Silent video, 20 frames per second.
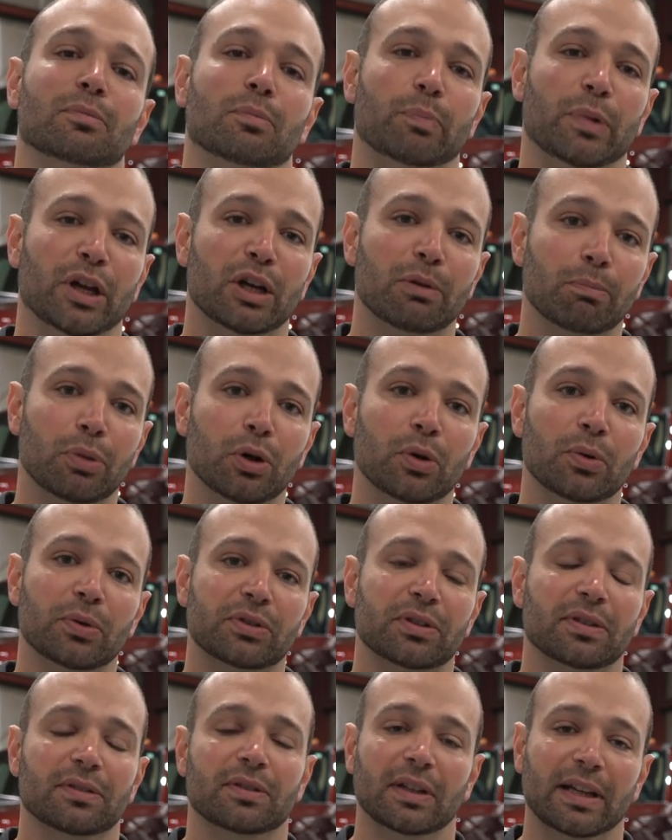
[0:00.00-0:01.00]
big
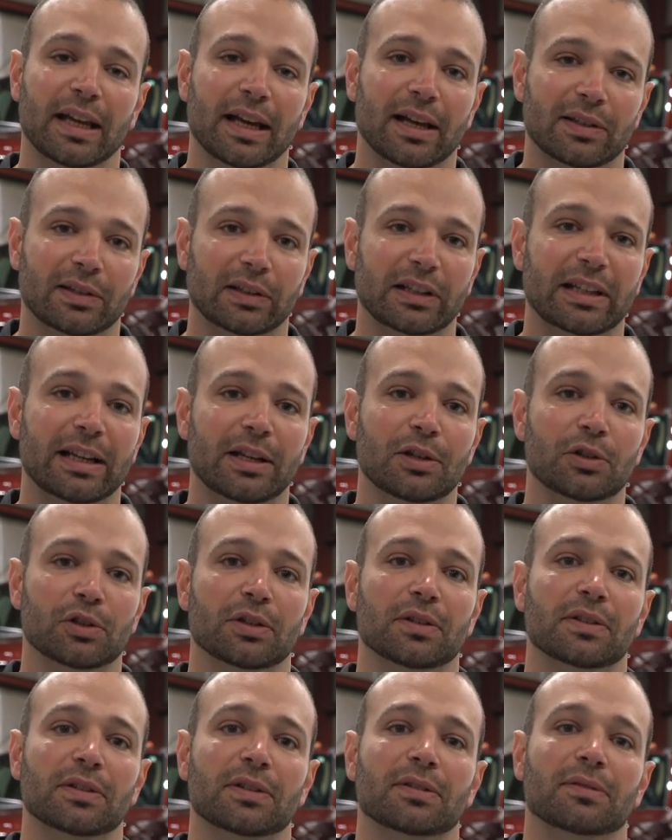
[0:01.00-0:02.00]
boost to gasoline
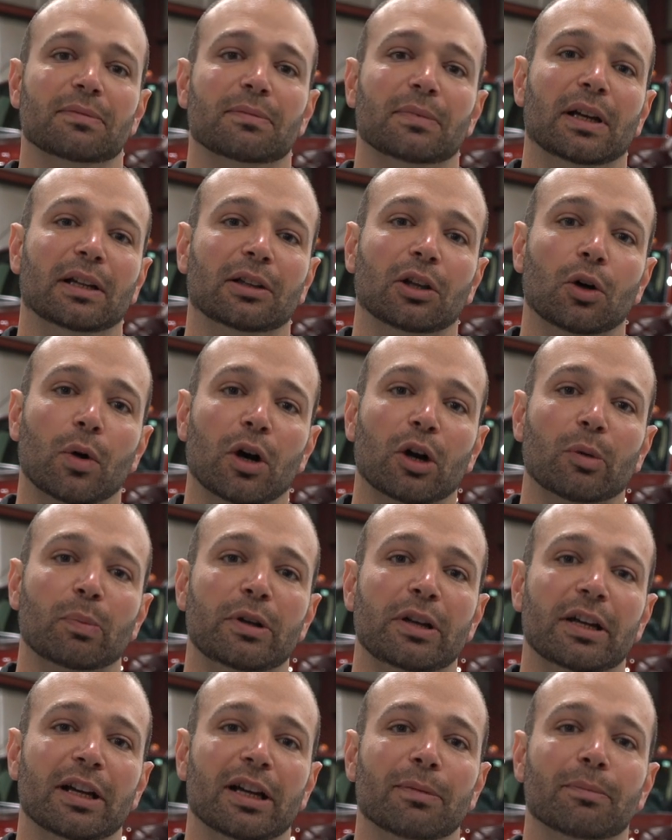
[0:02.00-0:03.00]
engines at low
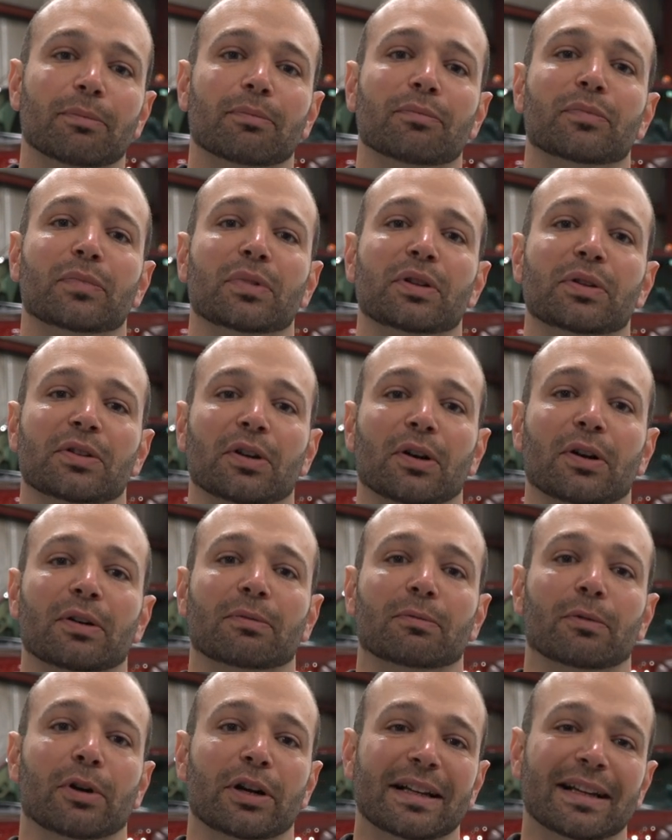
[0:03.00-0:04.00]
RPM, you start
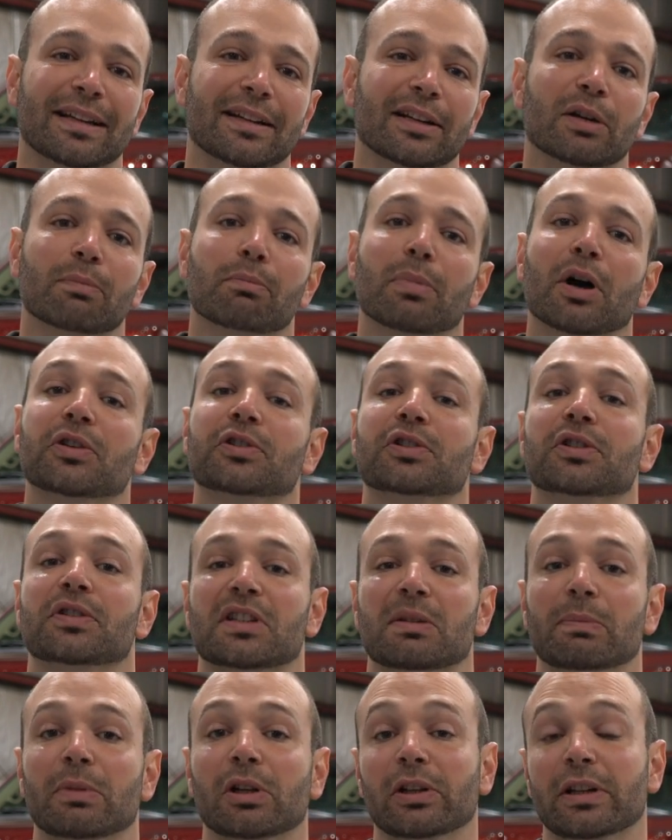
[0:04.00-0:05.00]
running into combustion
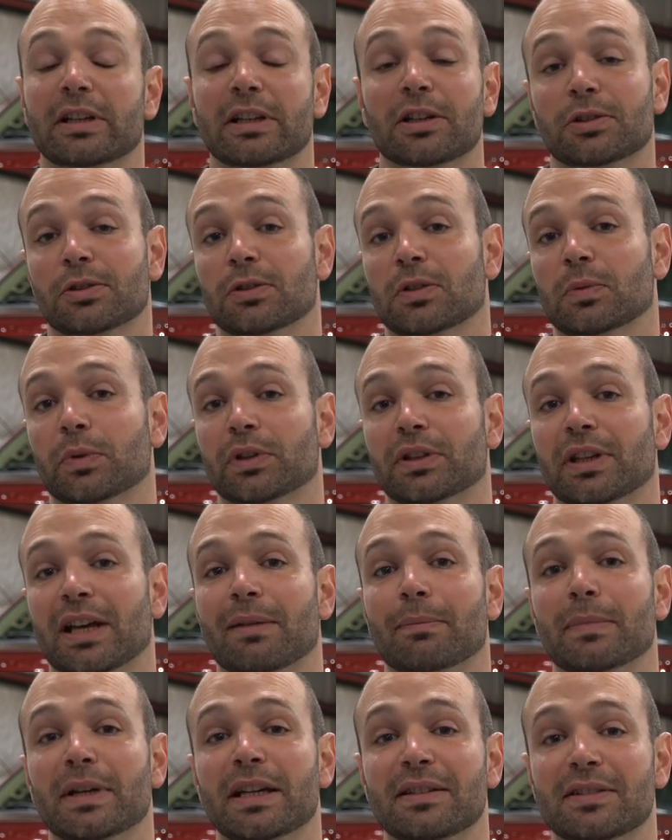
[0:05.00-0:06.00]
stability issues. And what
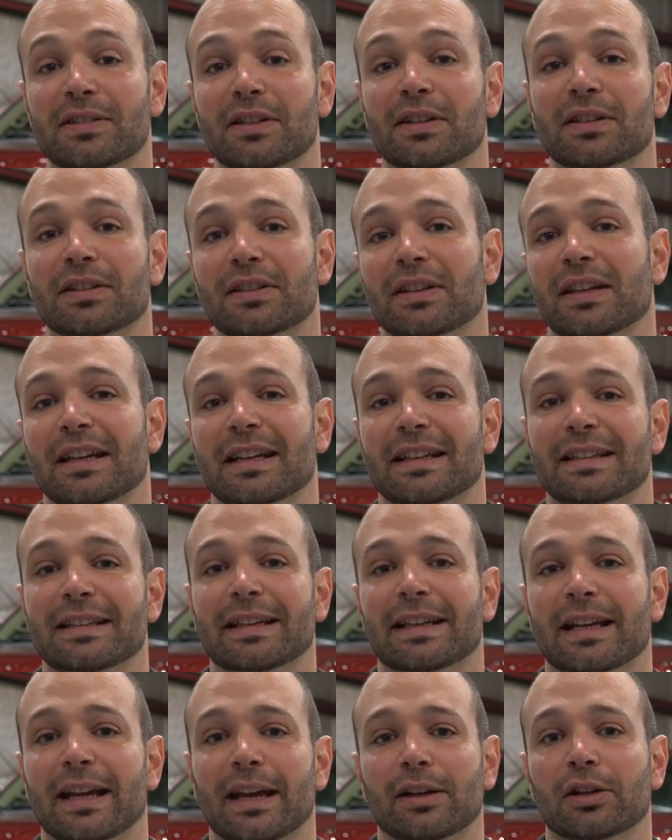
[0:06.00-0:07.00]
that means is you
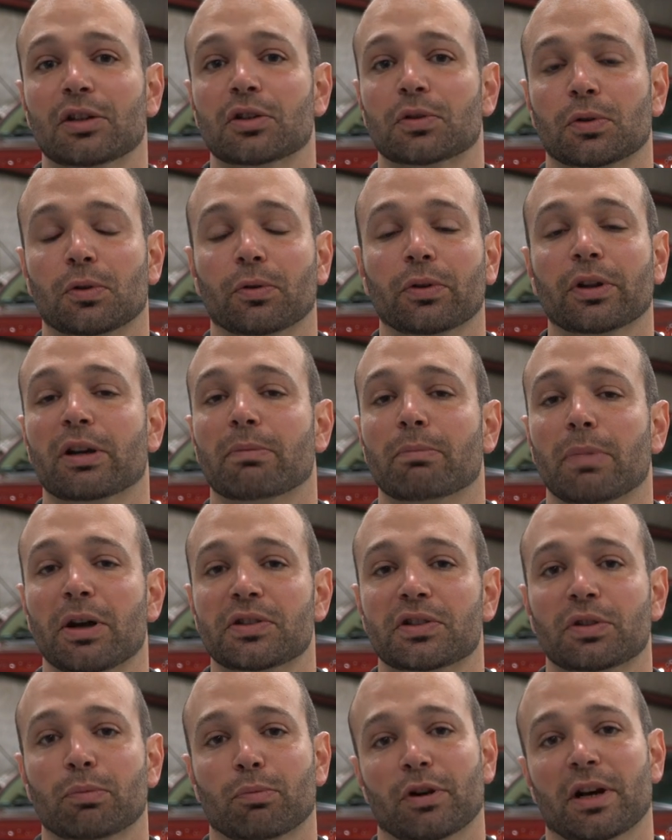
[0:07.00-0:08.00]
can't control the
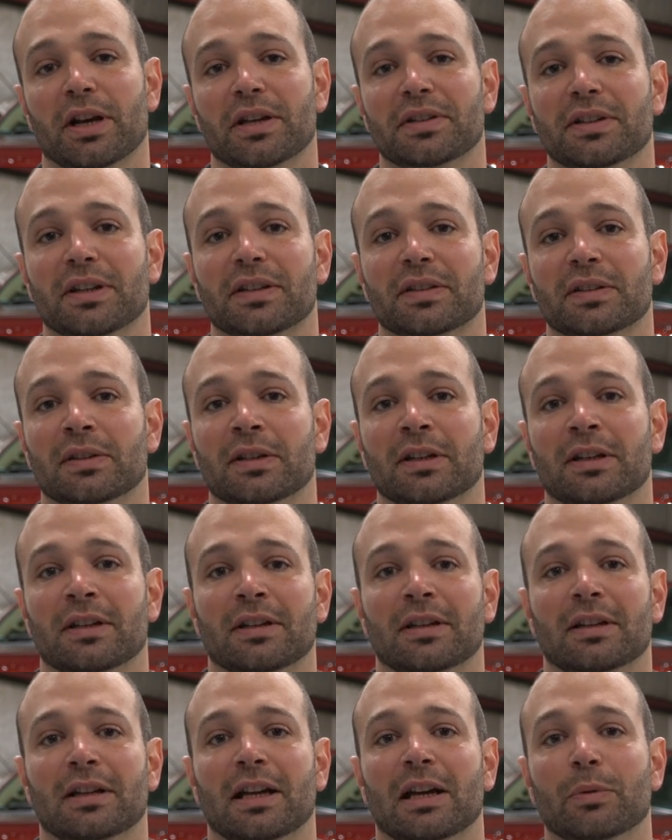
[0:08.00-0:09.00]
combustion process.
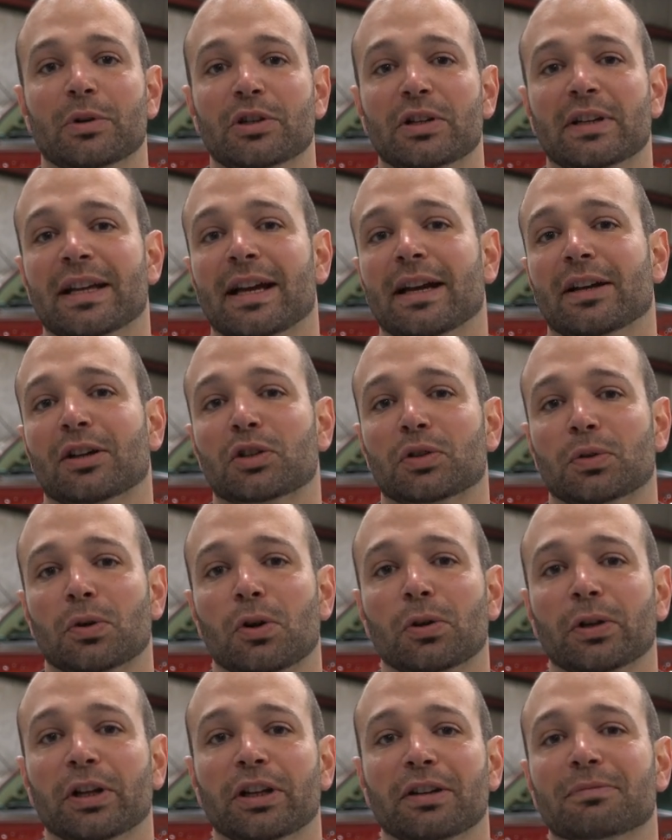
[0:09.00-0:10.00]
And when you can't
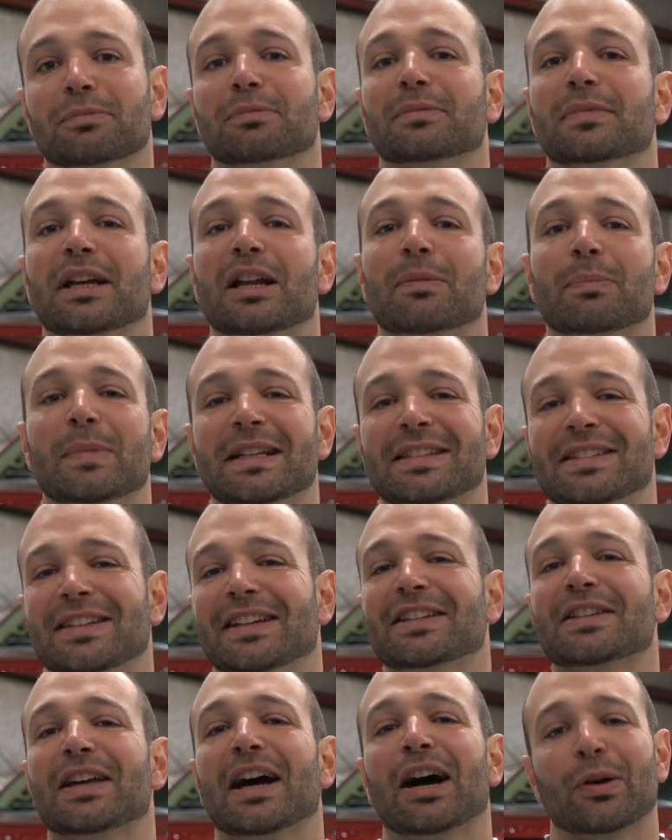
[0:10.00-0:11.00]
control it, it means it
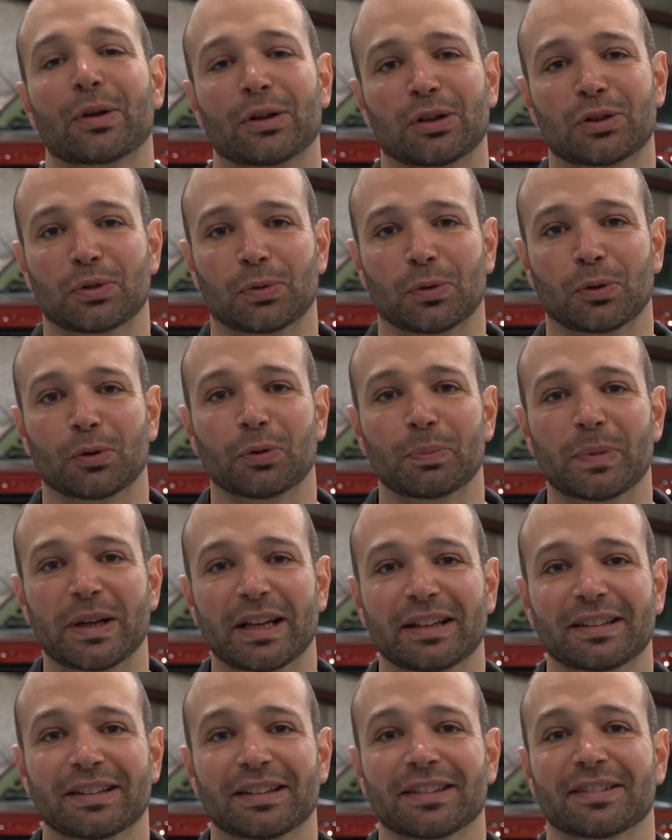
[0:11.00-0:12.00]
gets out of control,
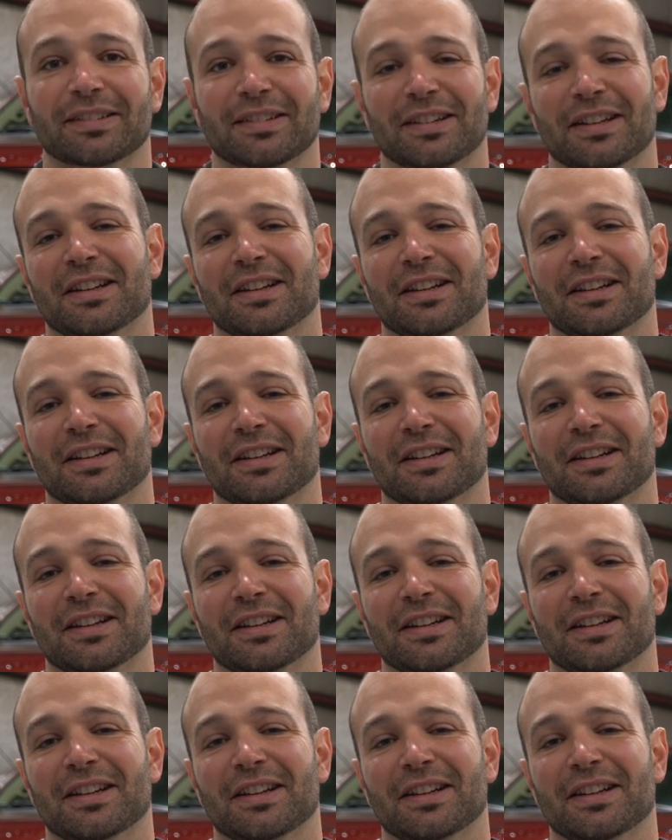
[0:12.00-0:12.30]
meaning the